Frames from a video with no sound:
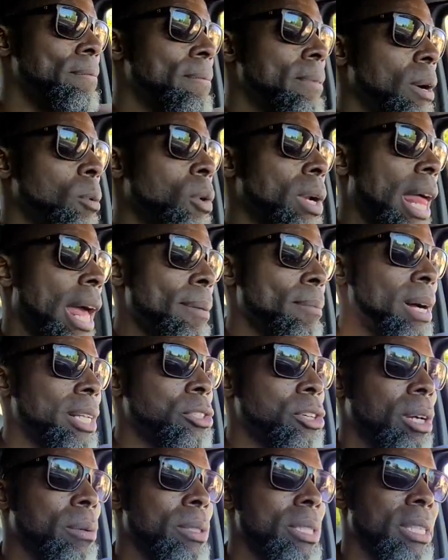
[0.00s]
when I, my
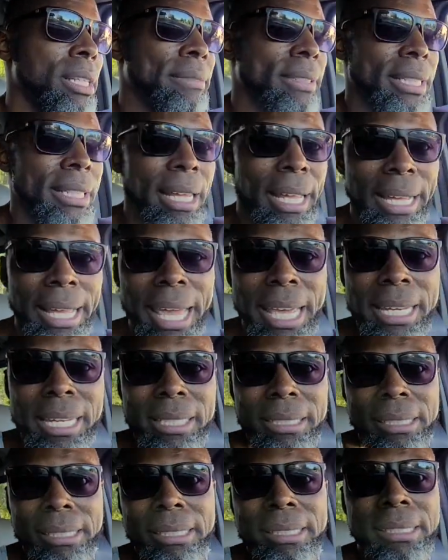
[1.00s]
truck was lifted like eight
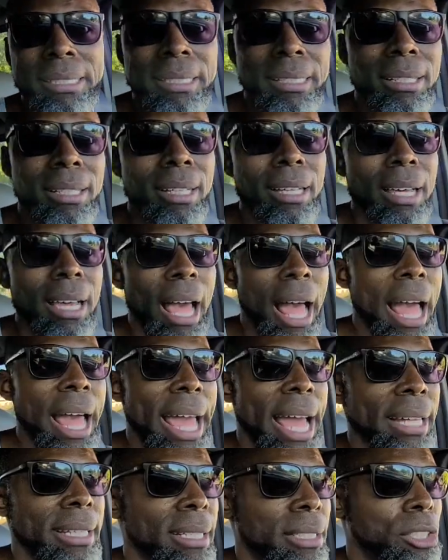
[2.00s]
inches, I
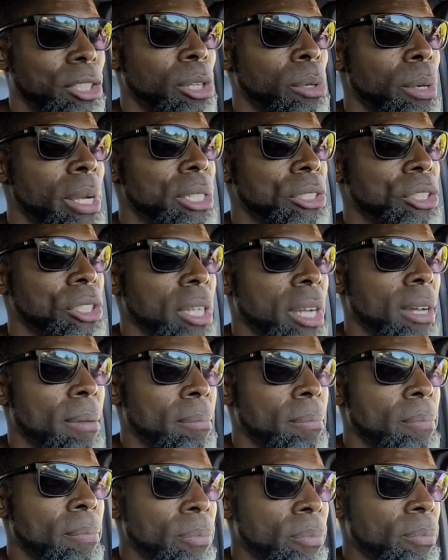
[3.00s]
had the two inch
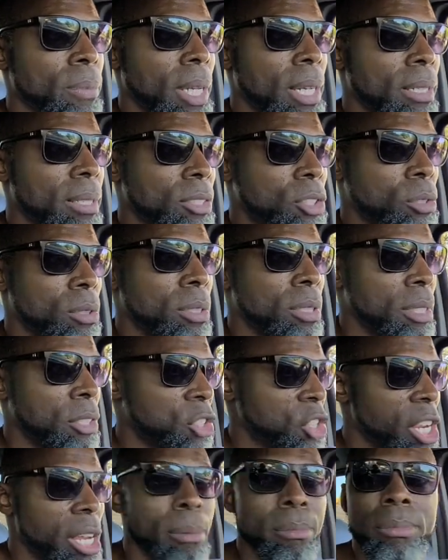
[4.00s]
um,
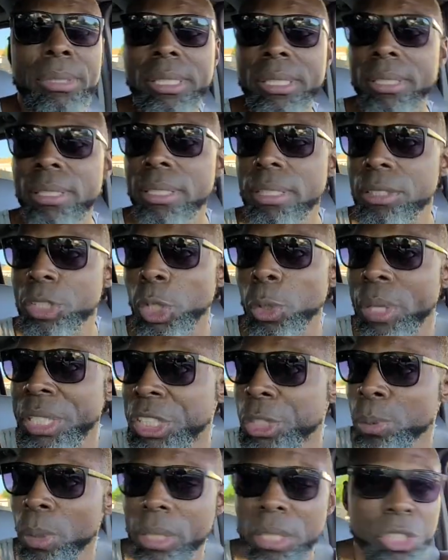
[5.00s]
shims, two
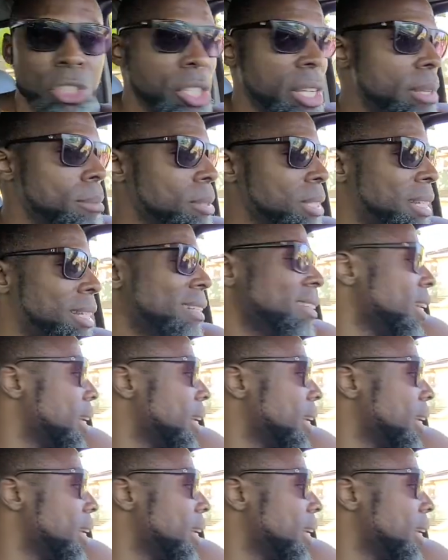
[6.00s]
inches worth of shims, and